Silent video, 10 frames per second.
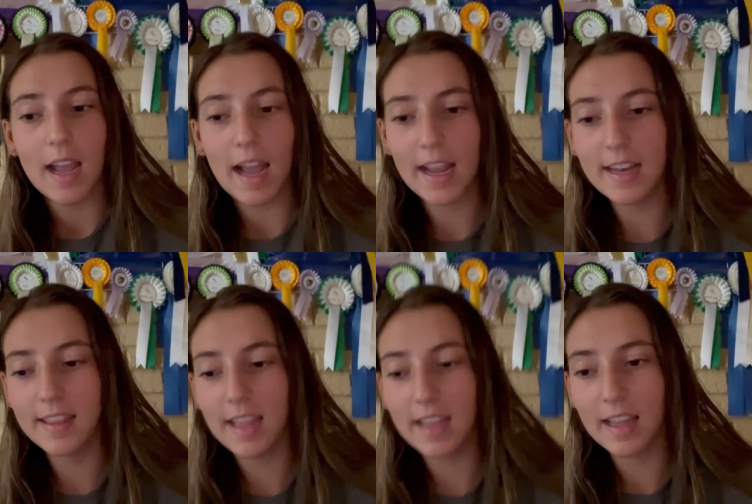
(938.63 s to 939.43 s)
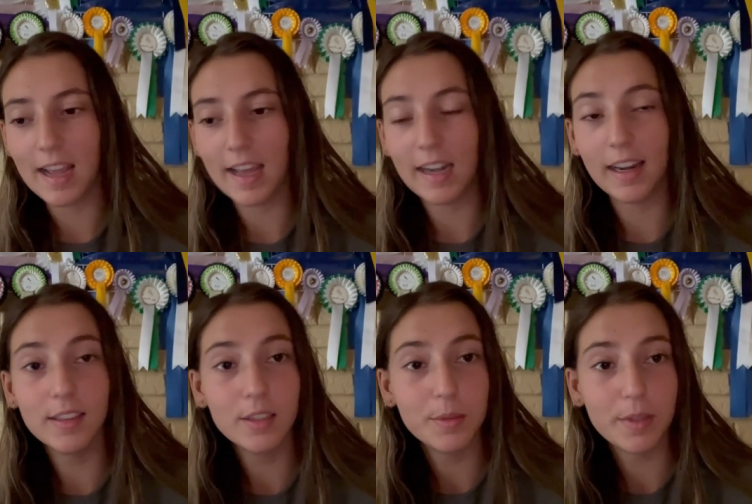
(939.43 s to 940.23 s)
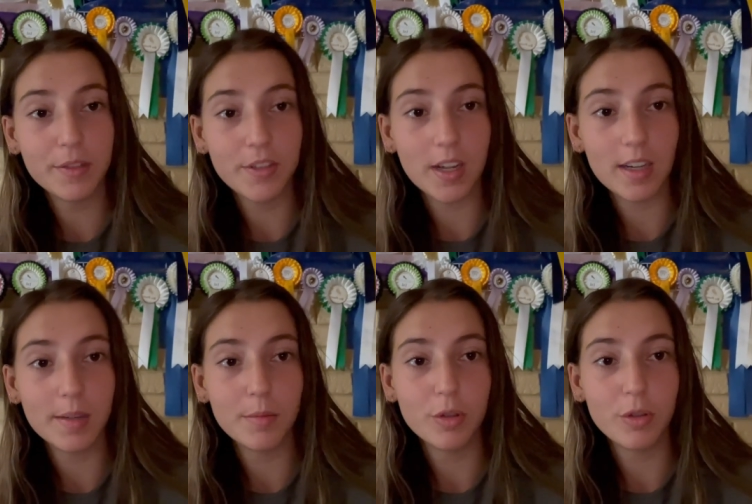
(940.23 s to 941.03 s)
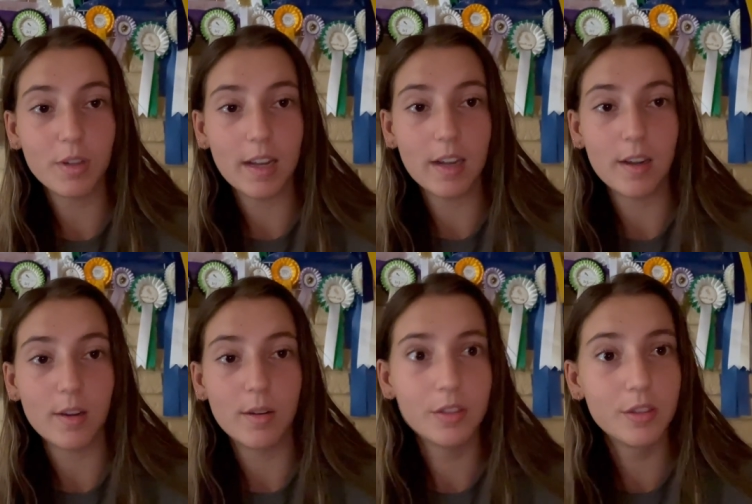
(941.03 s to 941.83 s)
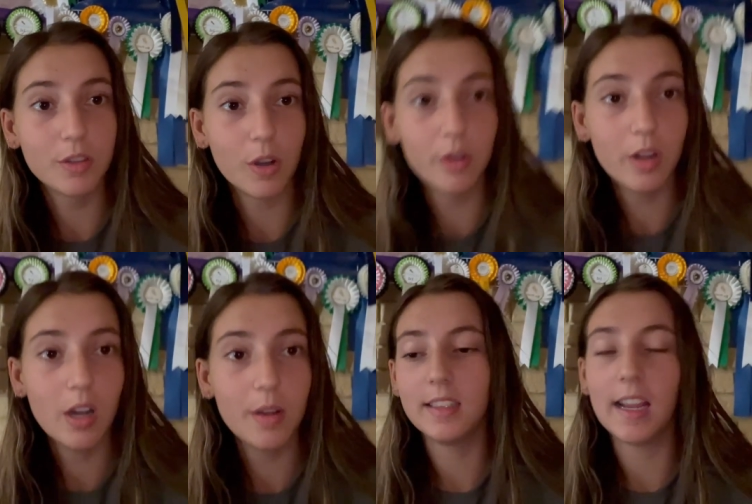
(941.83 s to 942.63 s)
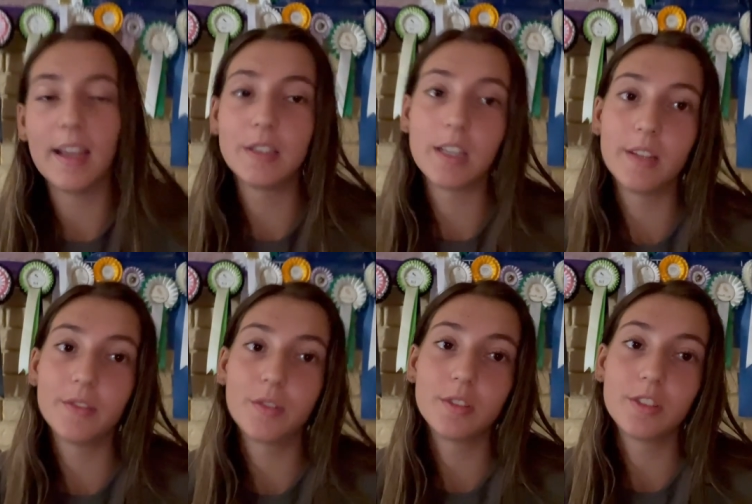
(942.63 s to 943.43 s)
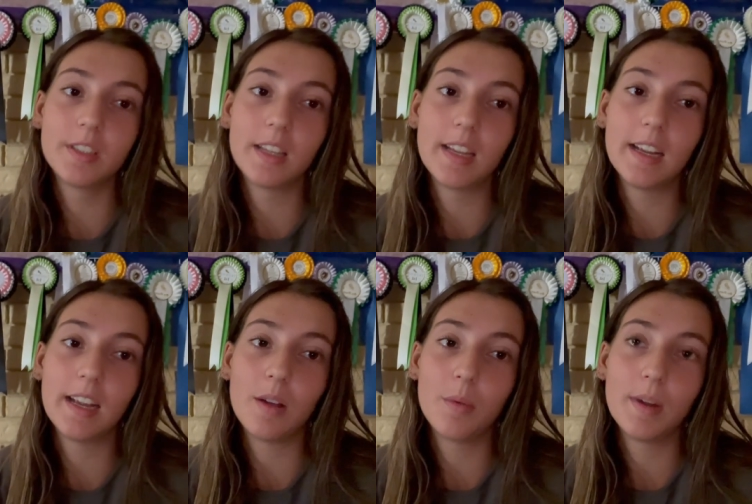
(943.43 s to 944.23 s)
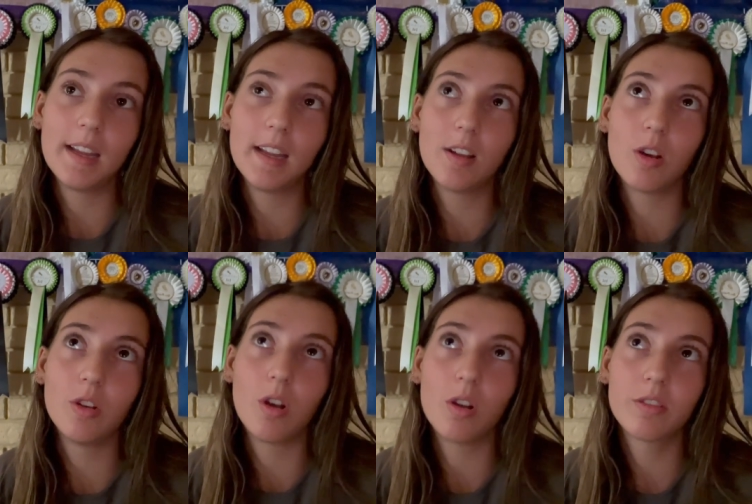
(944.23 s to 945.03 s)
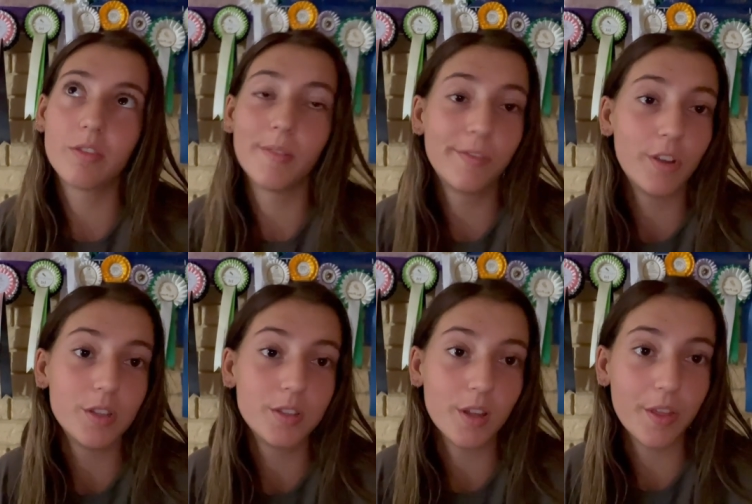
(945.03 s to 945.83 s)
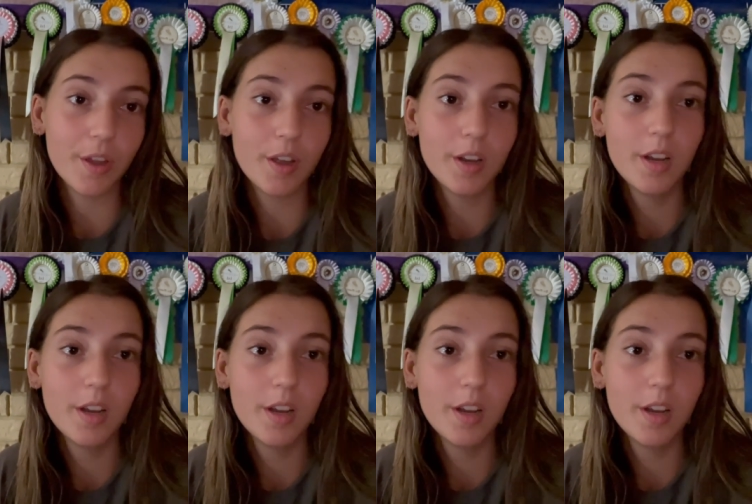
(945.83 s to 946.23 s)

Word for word: And then that added a little bit of time to our score. Yeah, so unfortunately we got knocked from first to third.